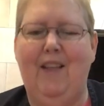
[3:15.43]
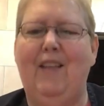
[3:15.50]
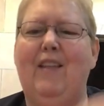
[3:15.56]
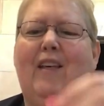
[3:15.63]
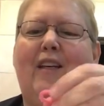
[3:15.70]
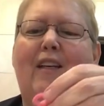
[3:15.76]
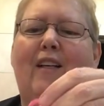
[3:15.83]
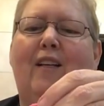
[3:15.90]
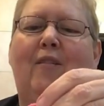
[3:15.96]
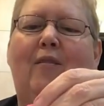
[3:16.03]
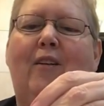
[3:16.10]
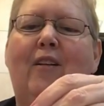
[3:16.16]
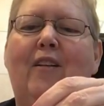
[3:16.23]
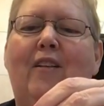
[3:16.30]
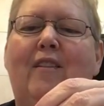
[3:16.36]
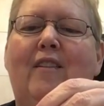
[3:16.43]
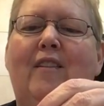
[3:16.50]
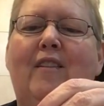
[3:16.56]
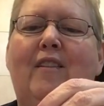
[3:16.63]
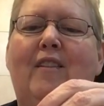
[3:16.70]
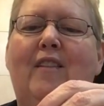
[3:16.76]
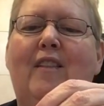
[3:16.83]
Then I'm going to
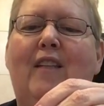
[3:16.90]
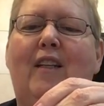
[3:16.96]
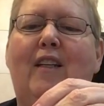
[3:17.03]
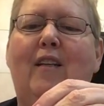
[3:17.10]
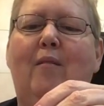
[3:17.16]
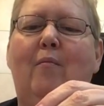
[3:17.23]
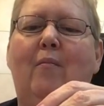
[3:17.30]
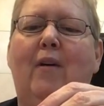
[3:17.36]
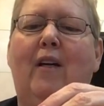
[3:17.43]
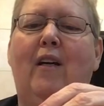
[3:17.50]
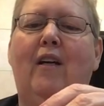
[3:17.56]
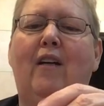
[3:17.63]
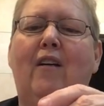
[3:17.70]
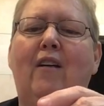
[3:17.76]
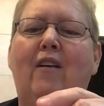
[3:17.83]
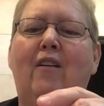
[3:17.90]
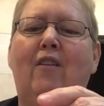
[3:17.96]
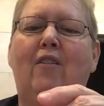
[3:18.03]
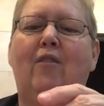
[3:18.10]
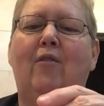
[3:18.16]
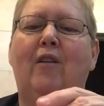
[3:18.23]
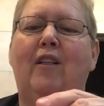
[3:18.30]
stick in my
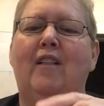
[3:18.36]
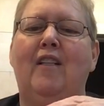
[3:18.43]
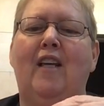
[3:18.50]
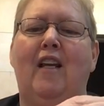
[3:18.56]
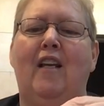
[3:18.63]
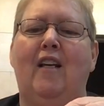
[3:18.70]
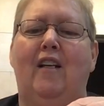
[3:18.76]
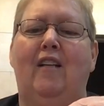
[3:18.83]
other antenna.